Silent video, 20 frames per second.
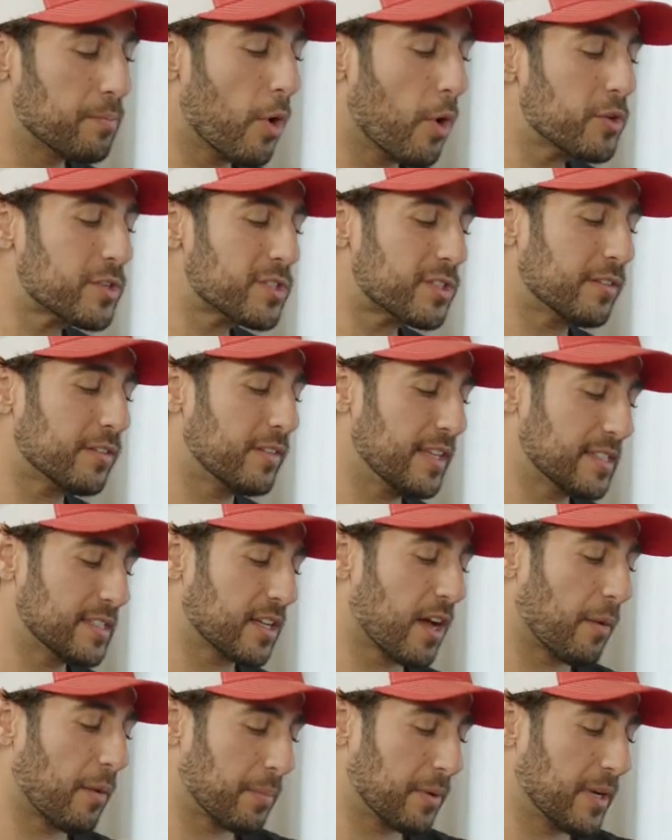most of these
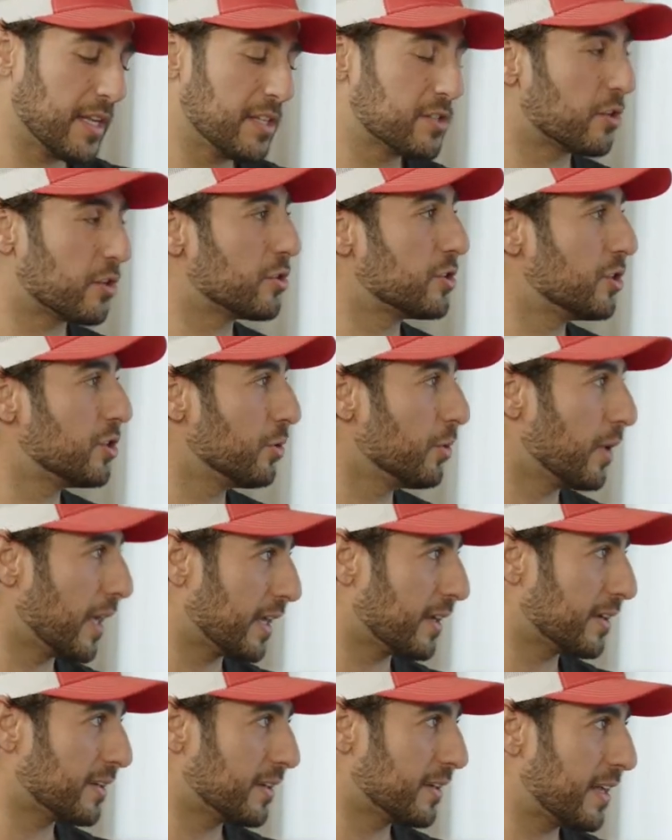companies are
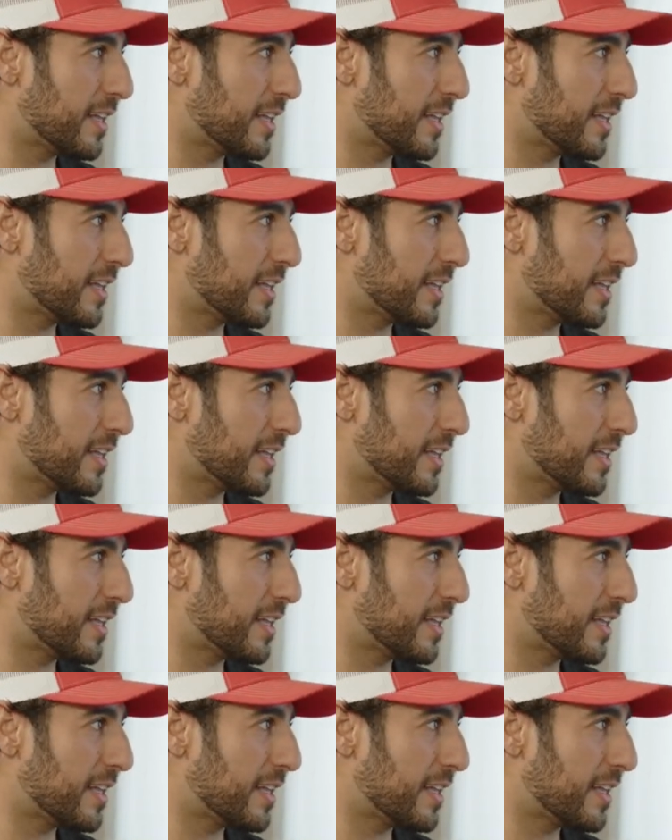doing